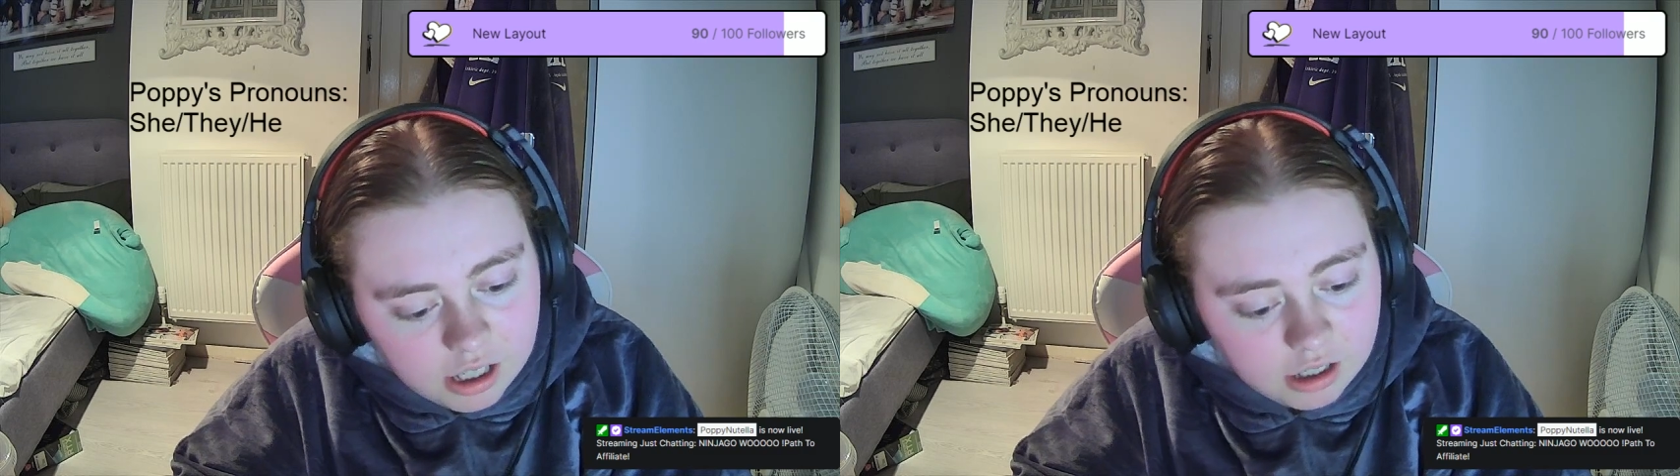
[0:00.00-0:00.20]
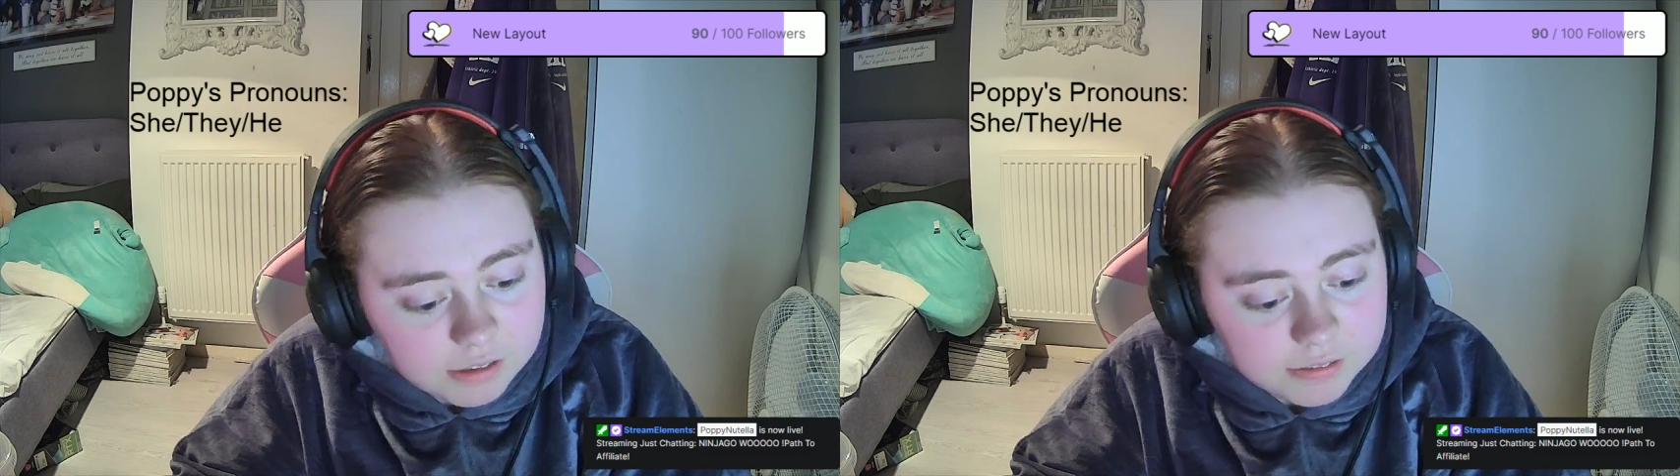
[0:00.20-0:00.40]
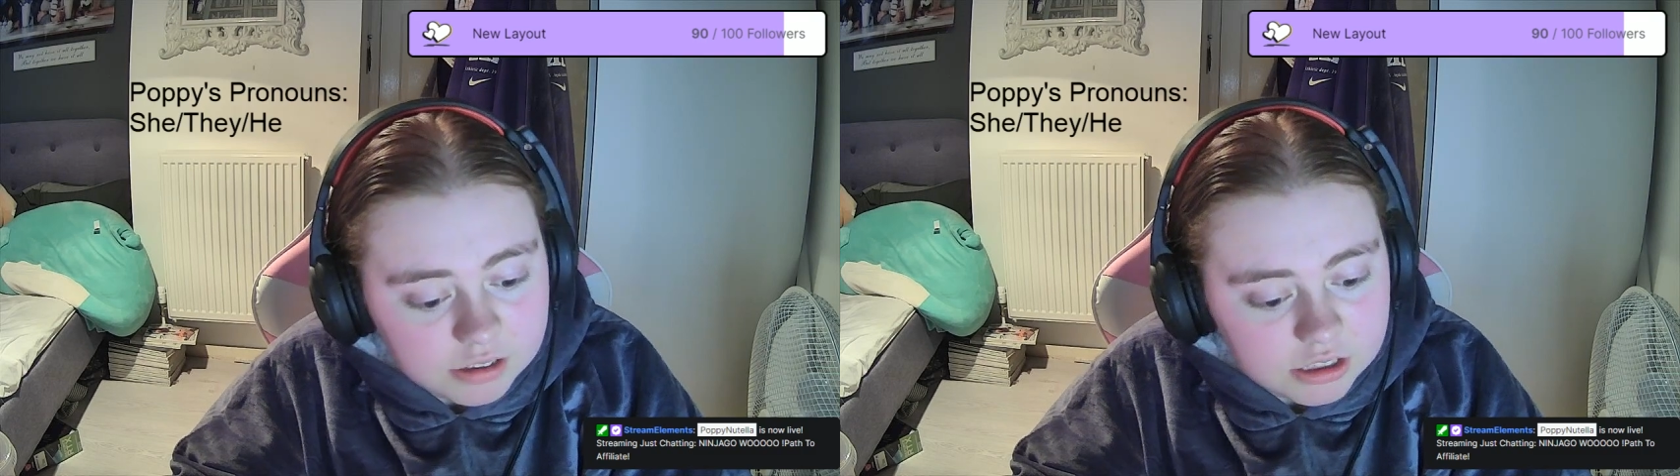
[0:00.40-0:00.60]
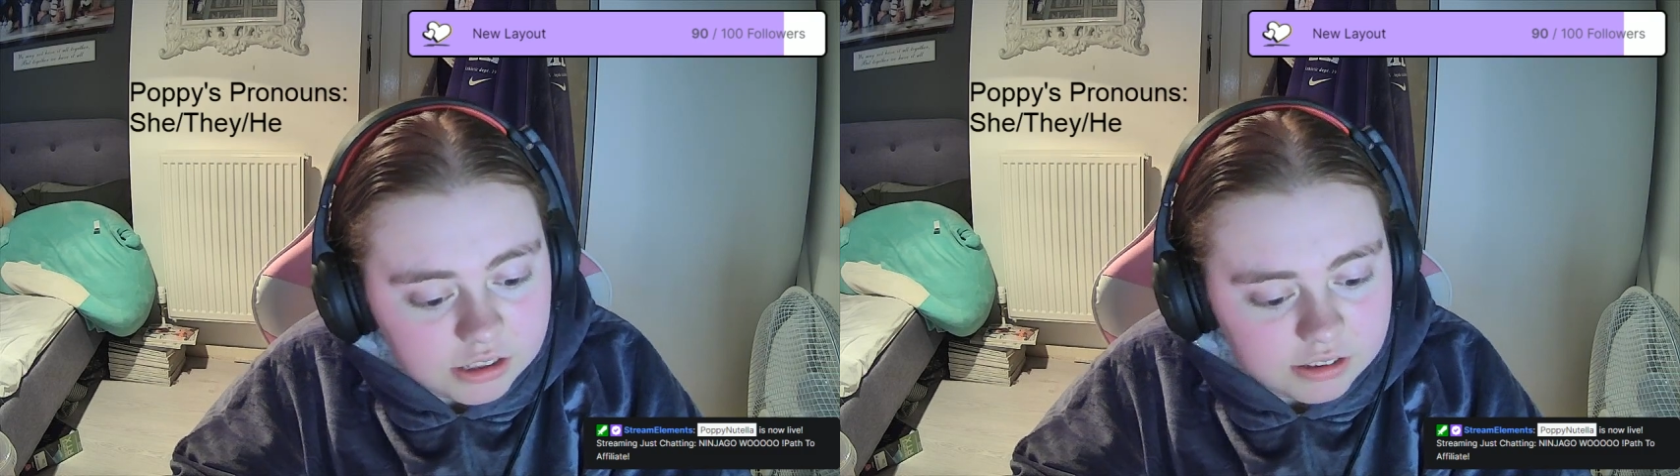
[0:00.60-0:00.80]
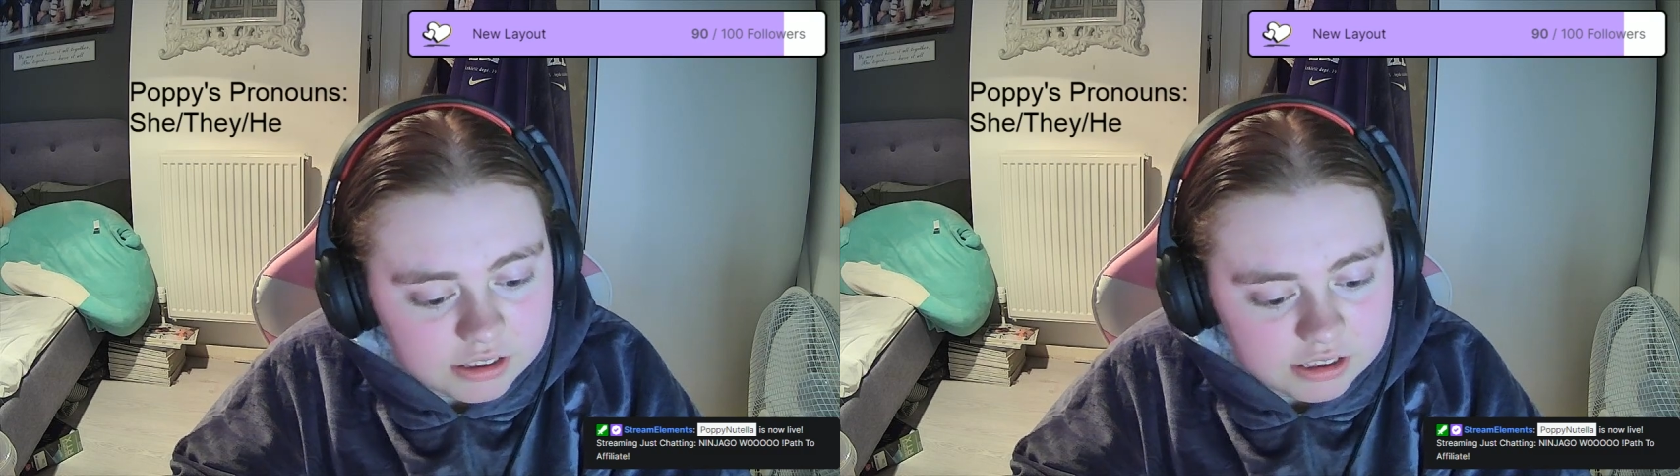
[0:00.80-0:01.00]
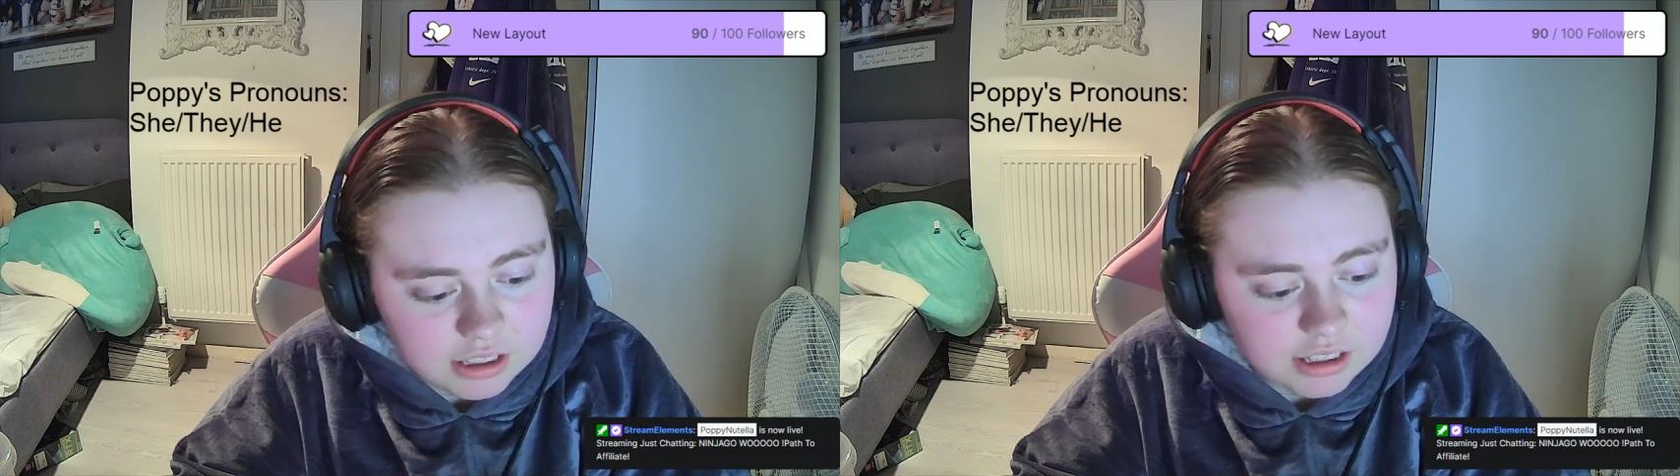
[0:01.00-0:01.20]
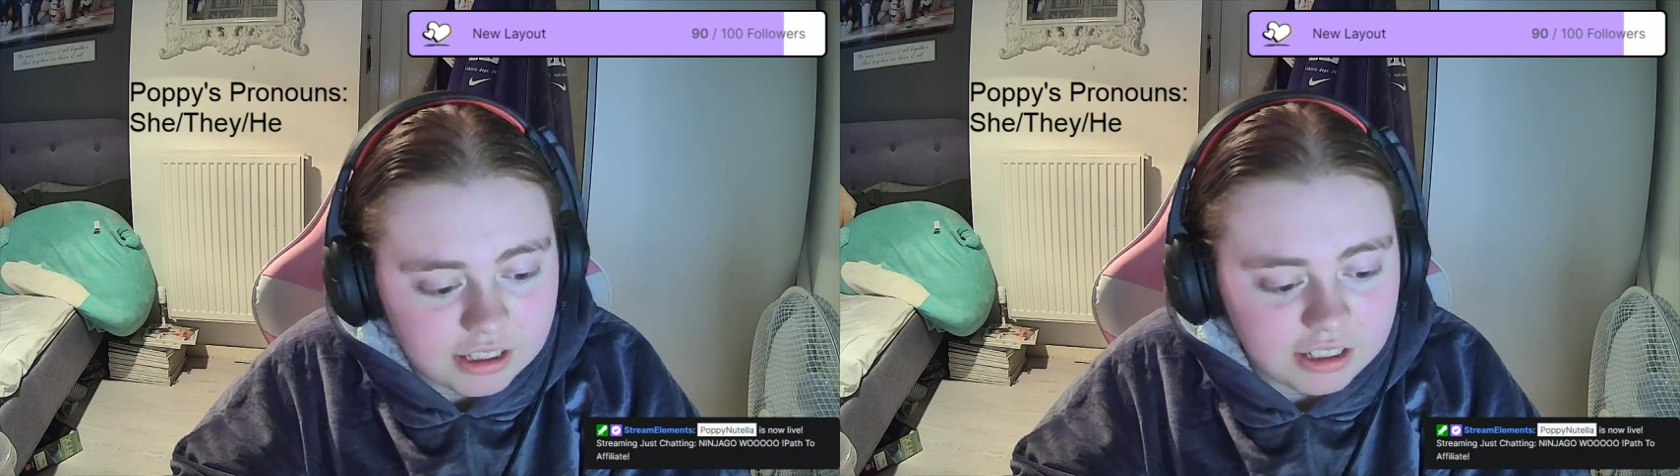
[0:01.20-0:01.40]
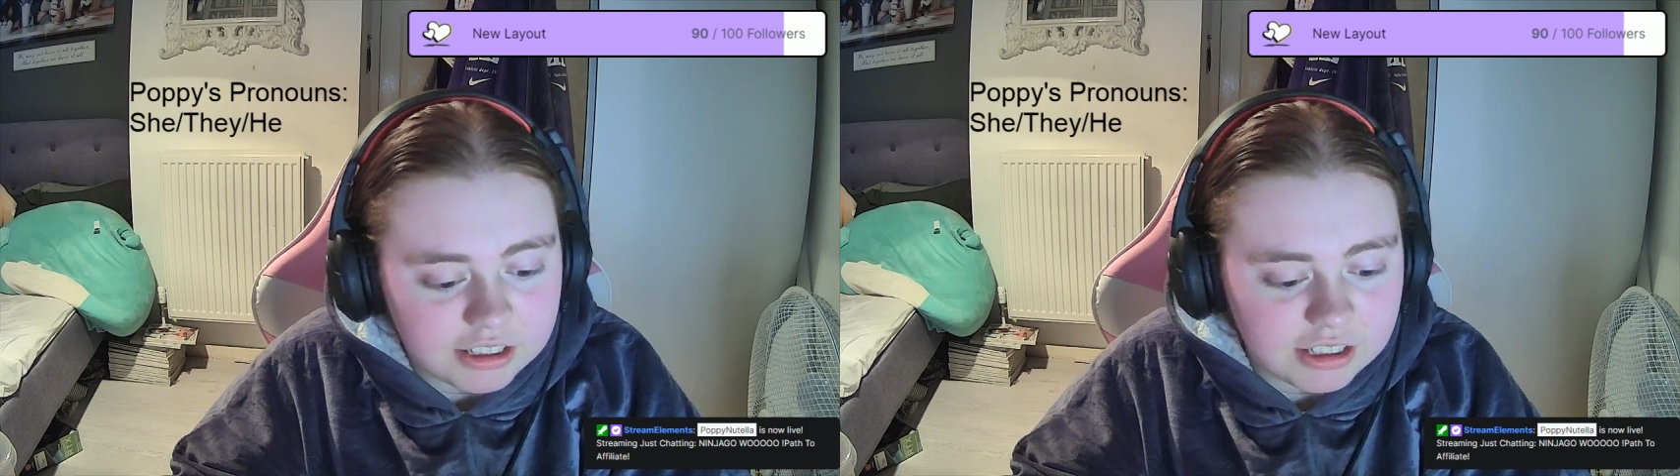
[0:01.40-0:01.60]
I'll leave you to
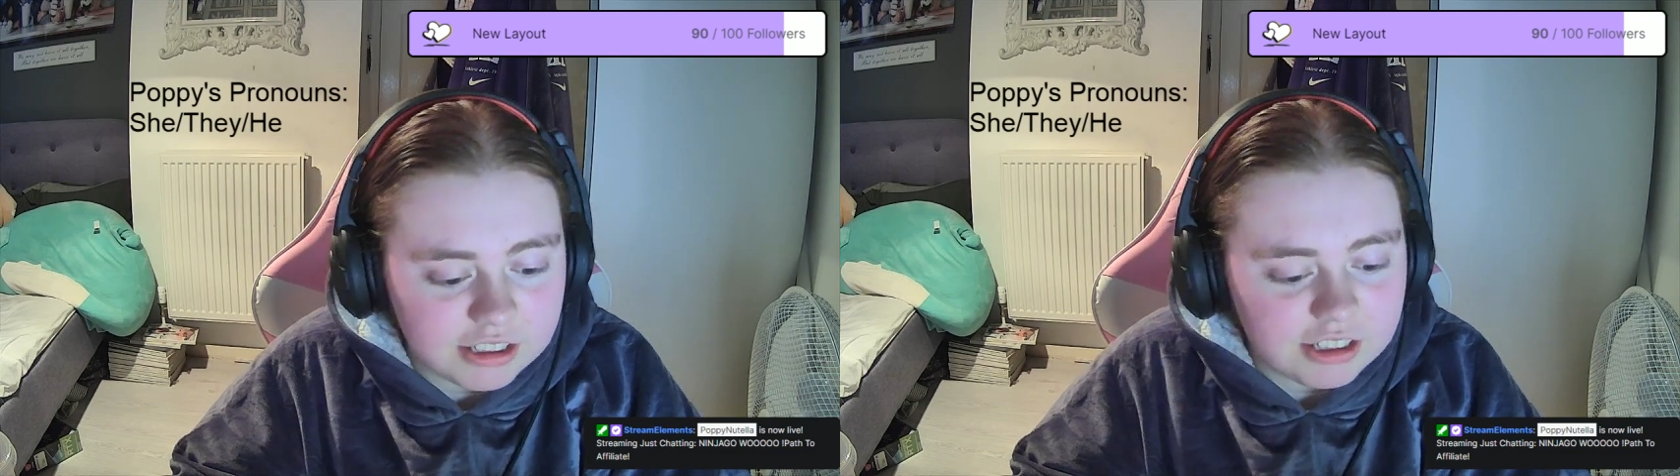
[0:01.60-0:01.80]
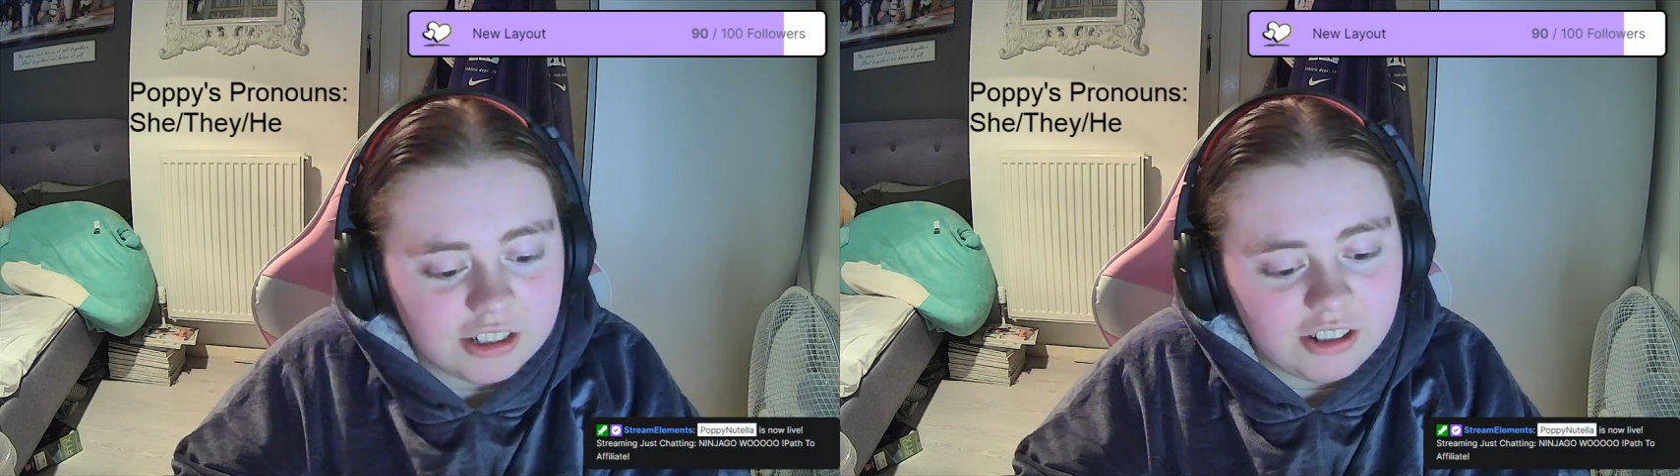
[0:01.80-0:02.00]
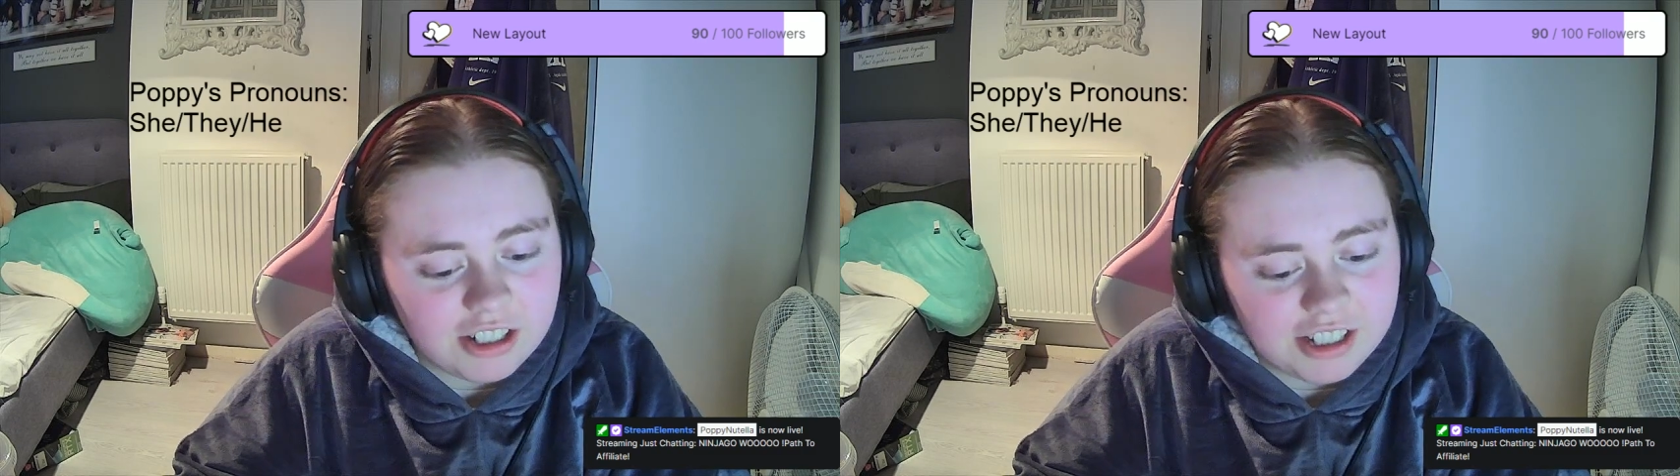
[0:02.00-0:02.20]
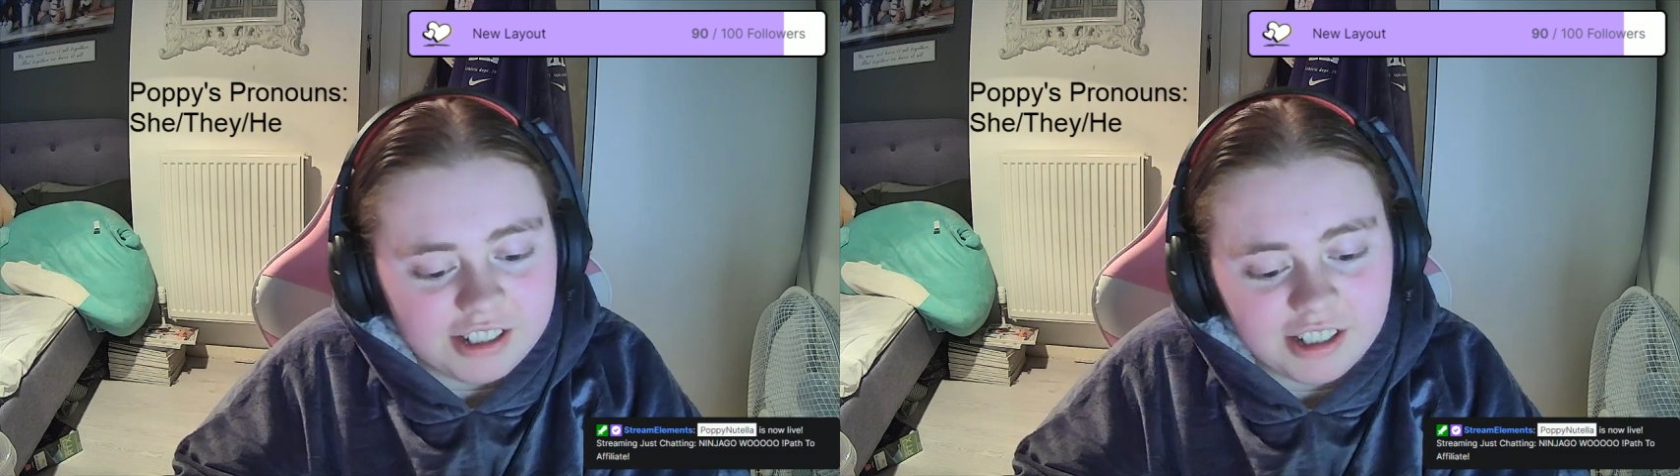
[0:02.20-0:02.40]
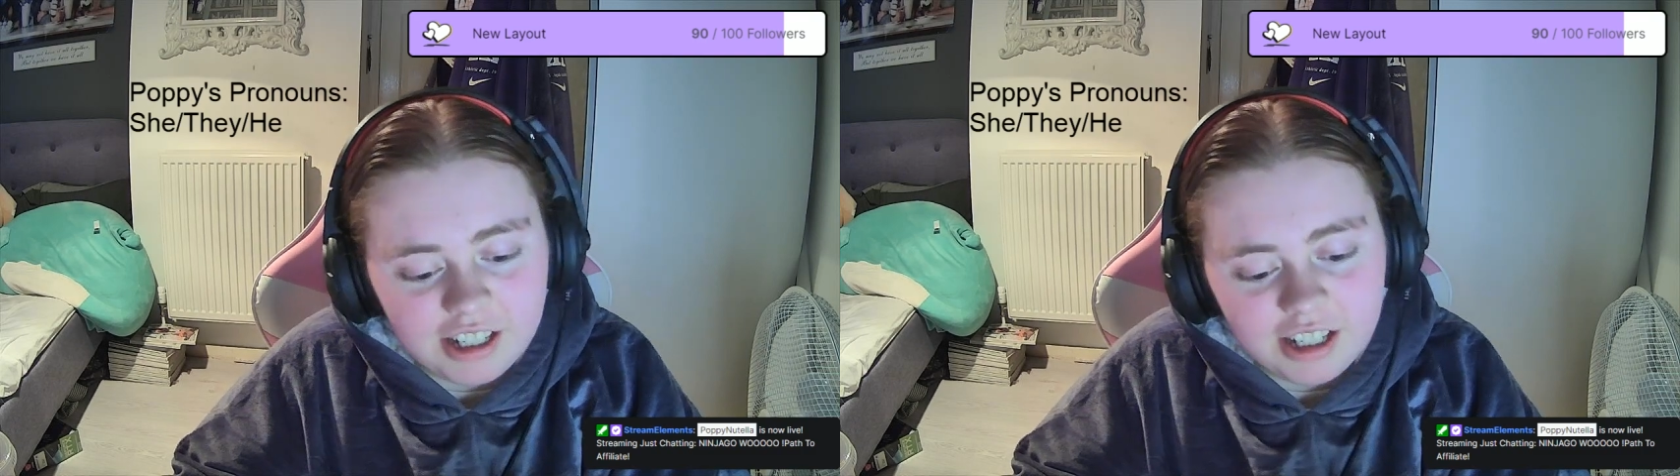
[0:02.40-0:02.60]
you two to your hugging.